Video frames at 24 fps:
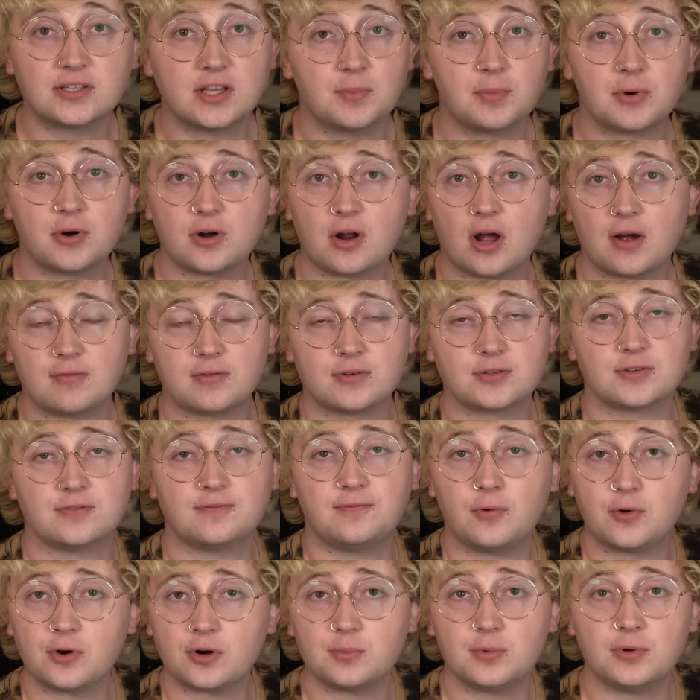Scentbird offers
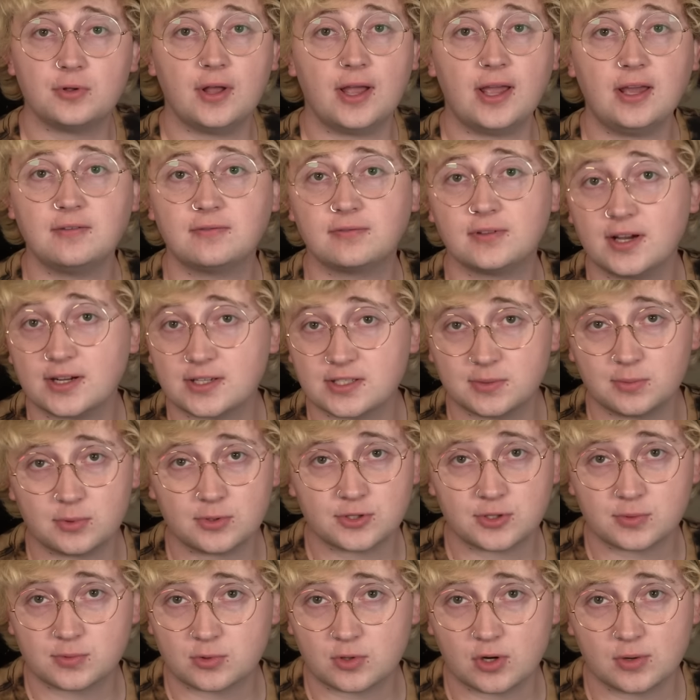affordable and
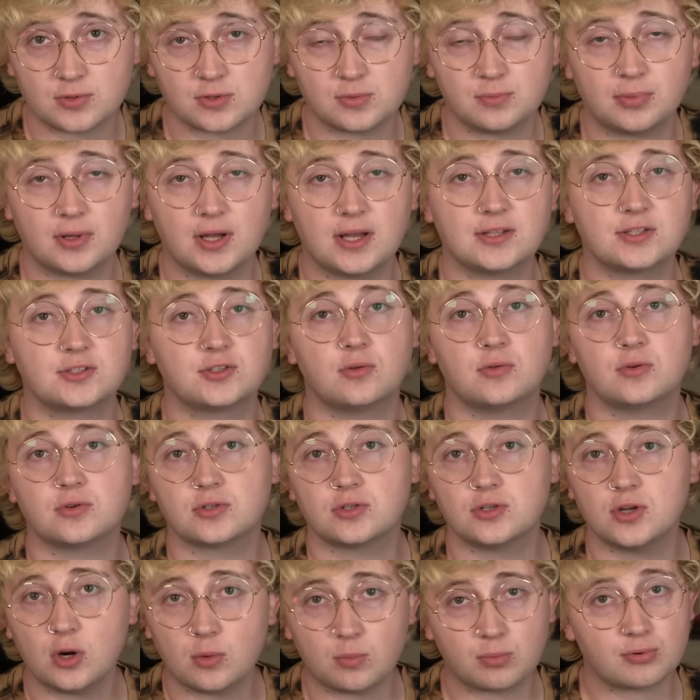flexible subscription plans, so
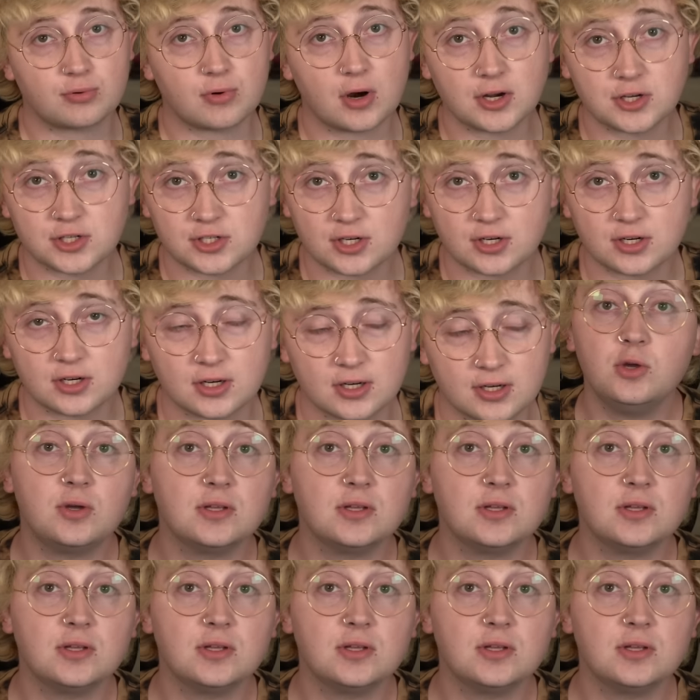there's no pressure.